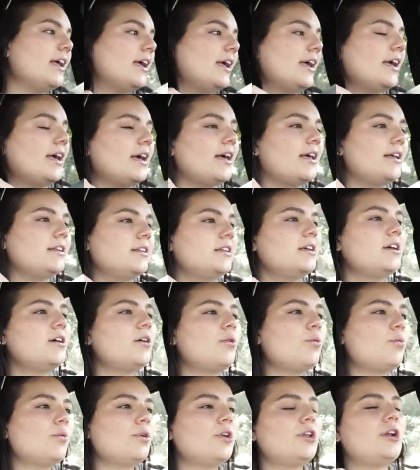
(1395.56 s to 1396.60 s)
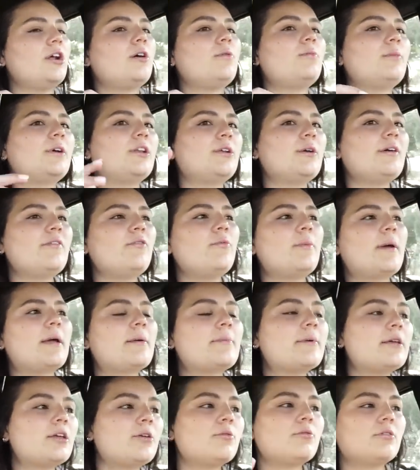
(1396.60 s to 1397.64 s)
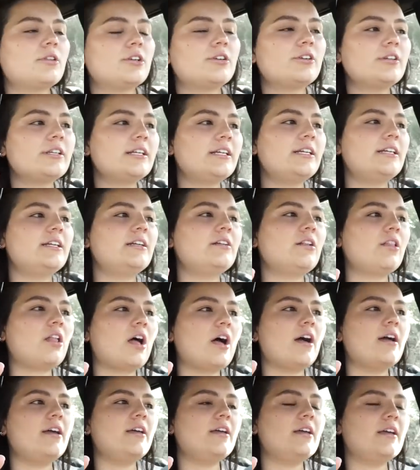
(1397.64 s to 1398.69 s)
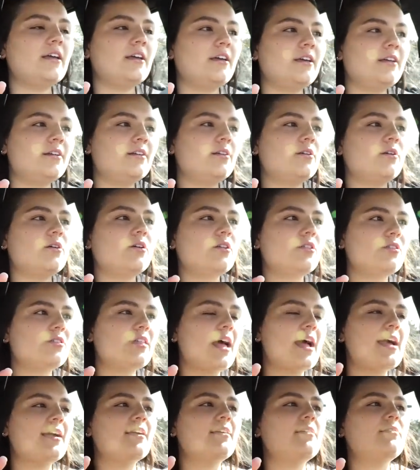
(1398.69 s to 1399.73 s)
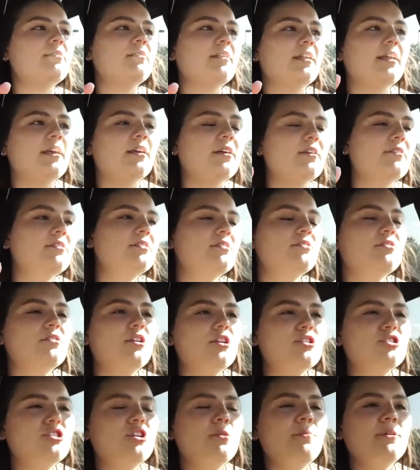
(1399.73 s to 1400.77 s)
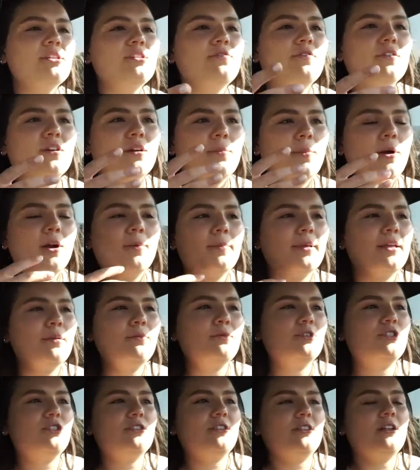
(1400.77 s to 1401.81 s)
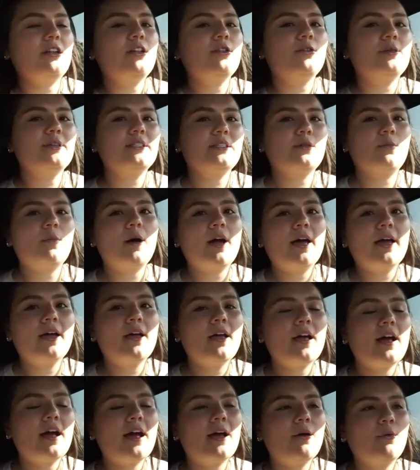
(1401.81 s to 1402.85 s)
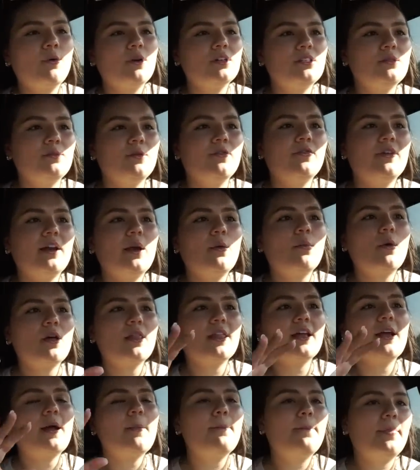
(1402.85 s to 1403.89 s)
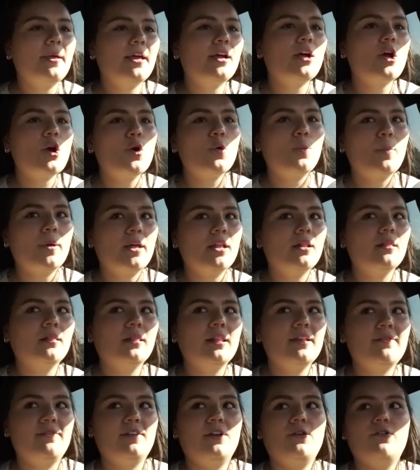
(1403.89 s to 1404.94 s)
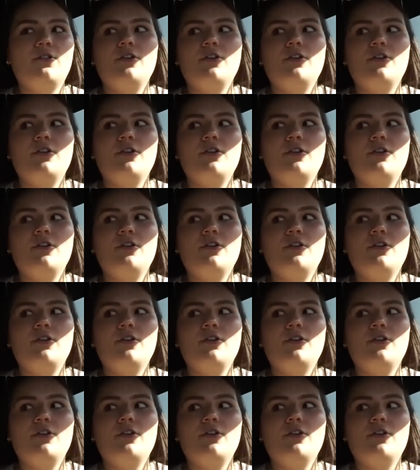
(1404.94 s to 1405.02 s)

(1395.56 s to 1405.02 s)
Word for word: and you know, when you have a baby, you literally need a lot, and that like it's so much for an apartment, which is another reason why I want to move But I want like a big open living